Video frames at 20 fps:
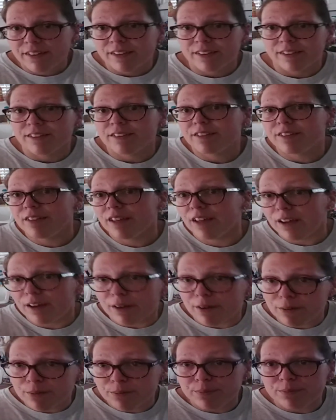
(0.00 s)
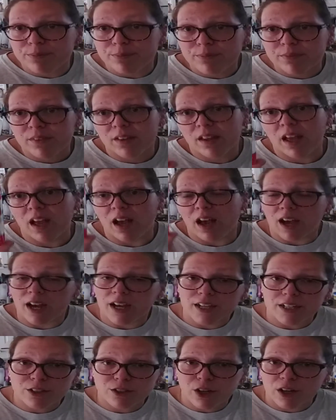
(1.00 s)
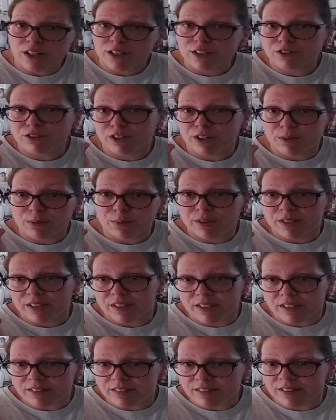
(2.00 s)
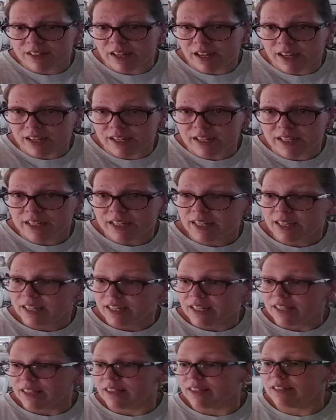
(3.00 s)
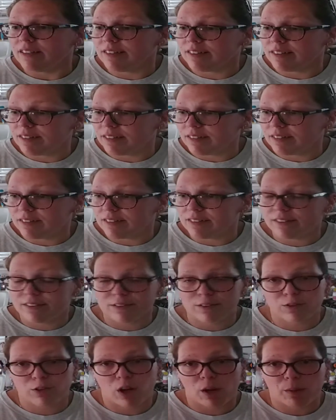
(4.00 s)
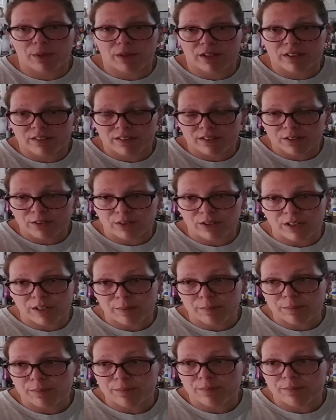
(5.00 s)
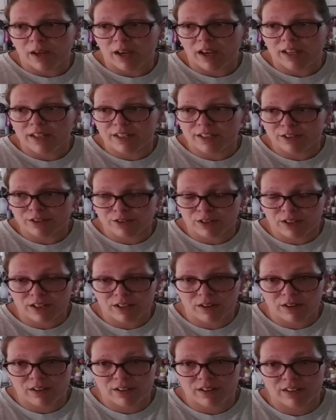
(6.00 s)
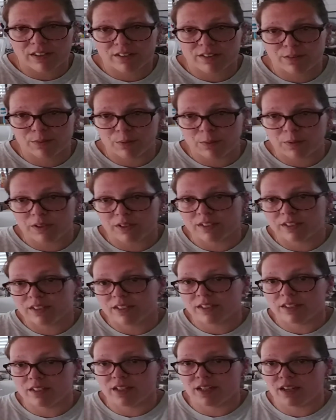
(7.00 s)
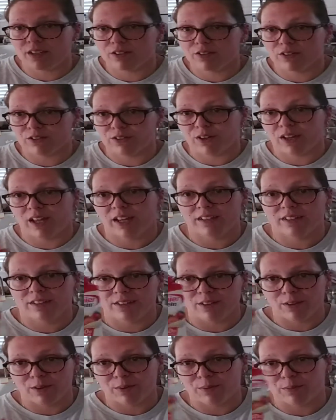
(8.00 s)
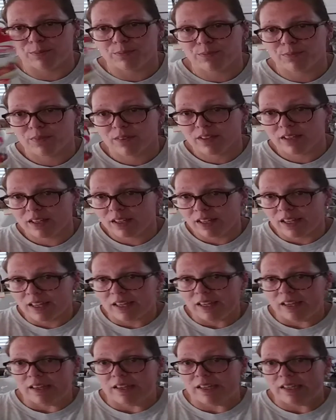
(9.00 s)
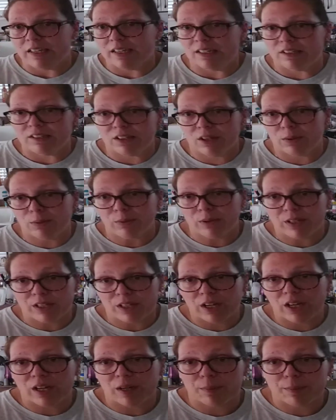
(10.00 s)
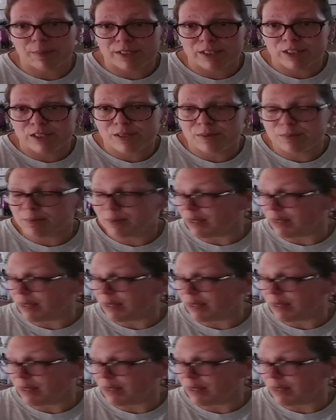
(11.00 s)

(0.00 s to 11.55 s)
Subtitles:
So, I try to drink 1 of these a day. This is the strawberries and cream. I didn't drink all of this one yesterday, so it's going in the garbage.